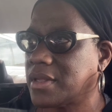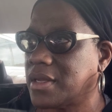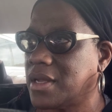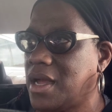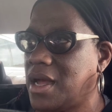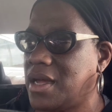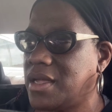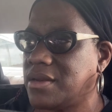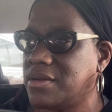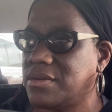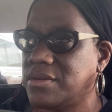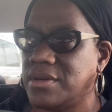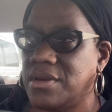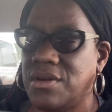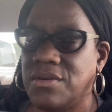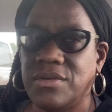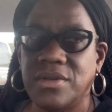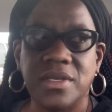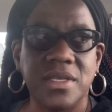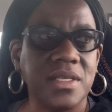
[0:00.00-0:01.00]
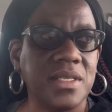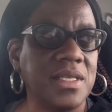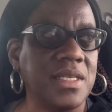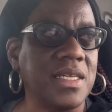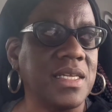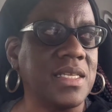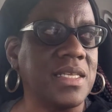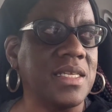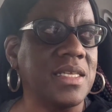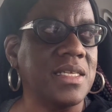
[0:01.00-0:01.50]
I don't know what this
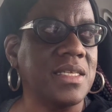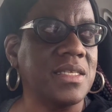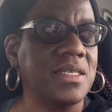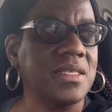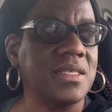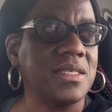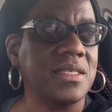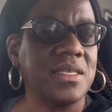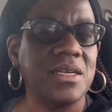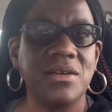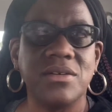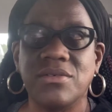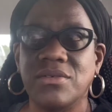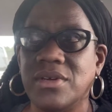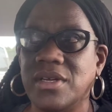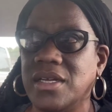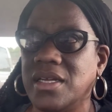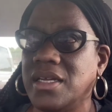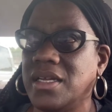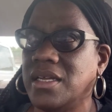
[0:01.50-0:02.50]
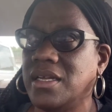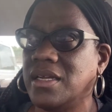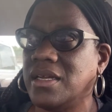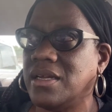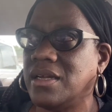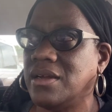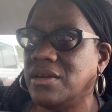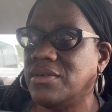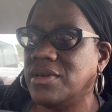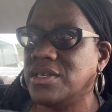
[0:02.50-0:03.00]
lady is doing.
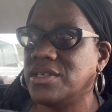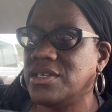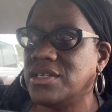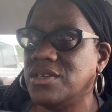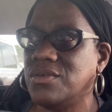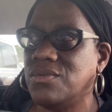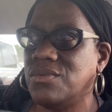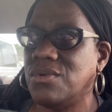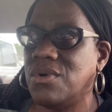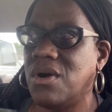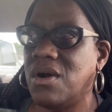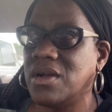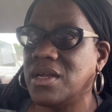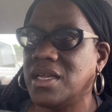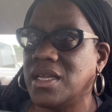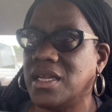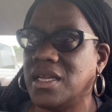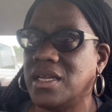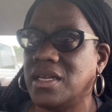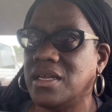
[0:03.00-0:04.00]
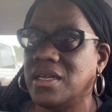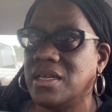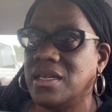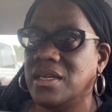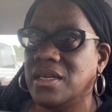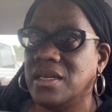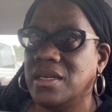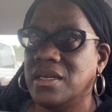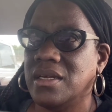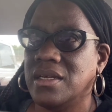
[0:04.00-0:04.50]
Where she walking
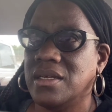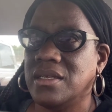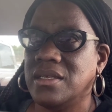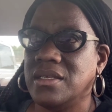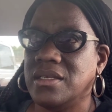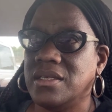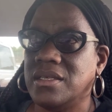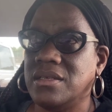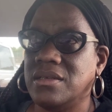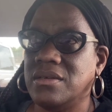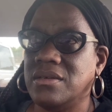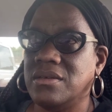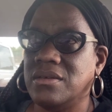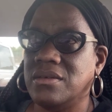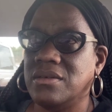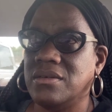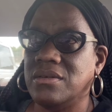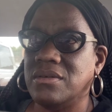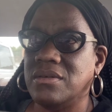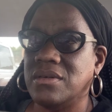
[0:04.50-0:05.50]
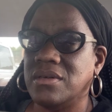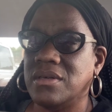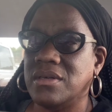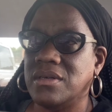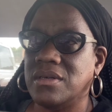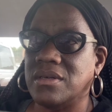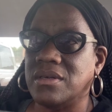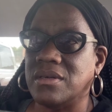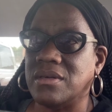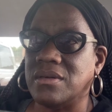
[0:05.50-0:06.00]
to?
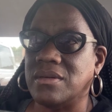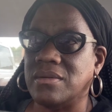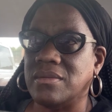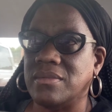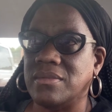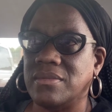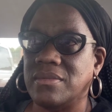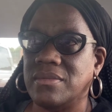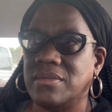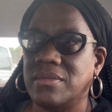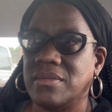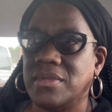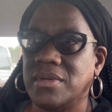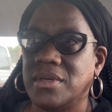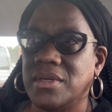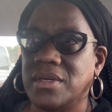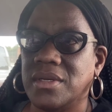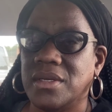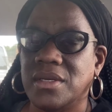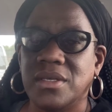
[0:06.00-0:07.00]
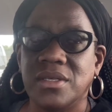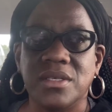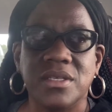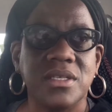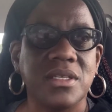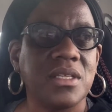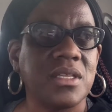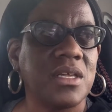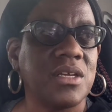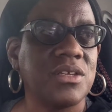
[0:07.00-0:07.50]
Um, she
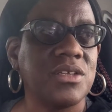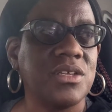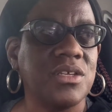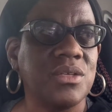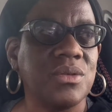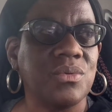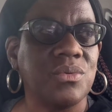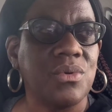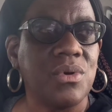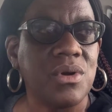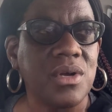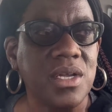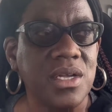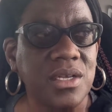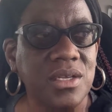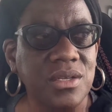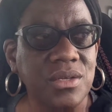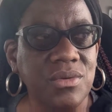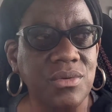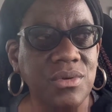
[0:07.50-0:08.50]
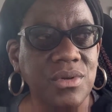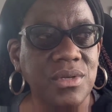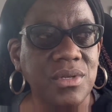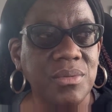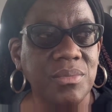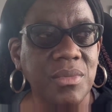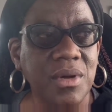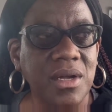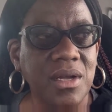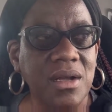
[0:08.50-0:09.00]
looks like she's walking towards
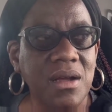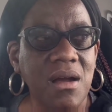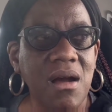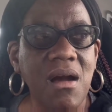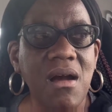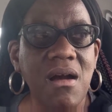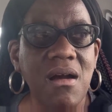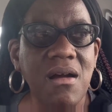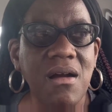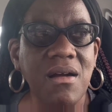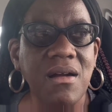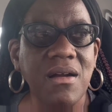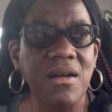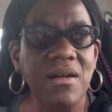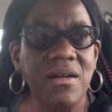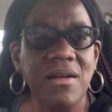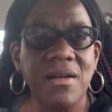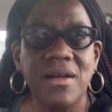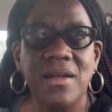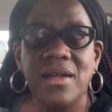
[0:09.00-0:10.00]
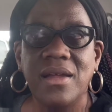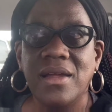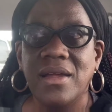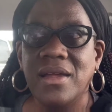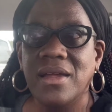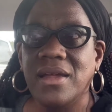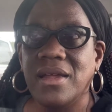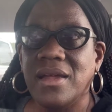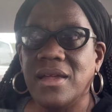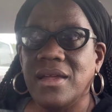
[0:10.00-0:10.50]
my car,
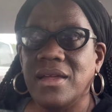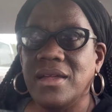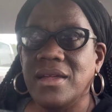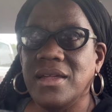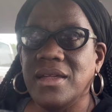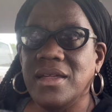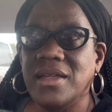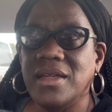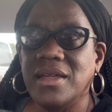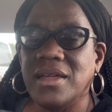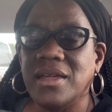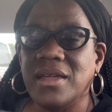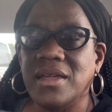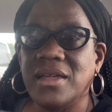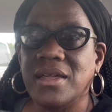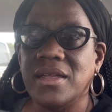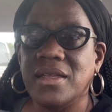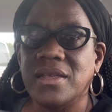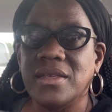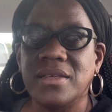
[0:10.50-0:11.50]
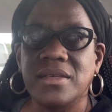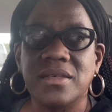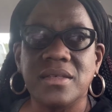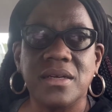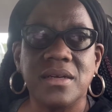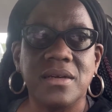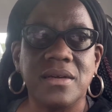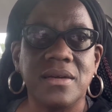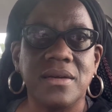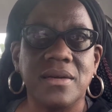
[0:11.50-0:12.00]
and
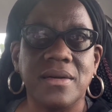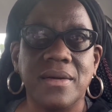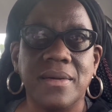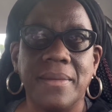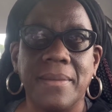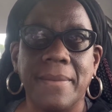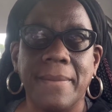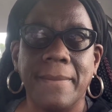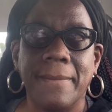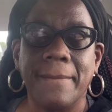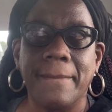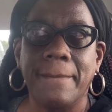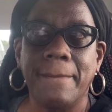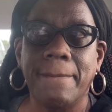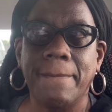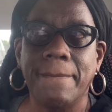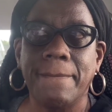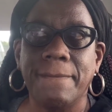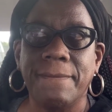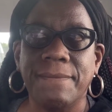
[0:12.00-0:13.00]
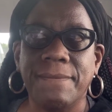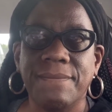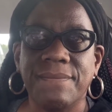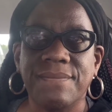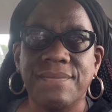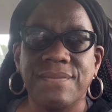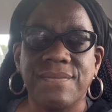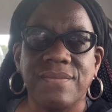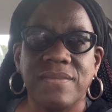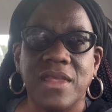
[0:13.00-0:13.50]
um,
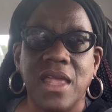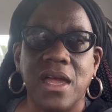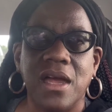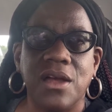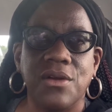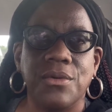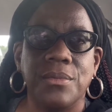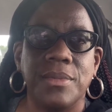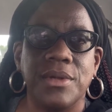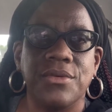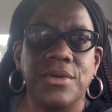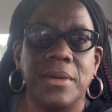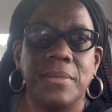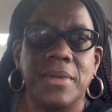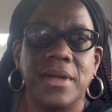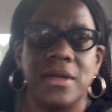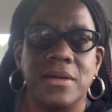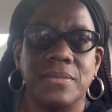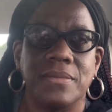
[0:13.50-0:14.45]
I will be right back.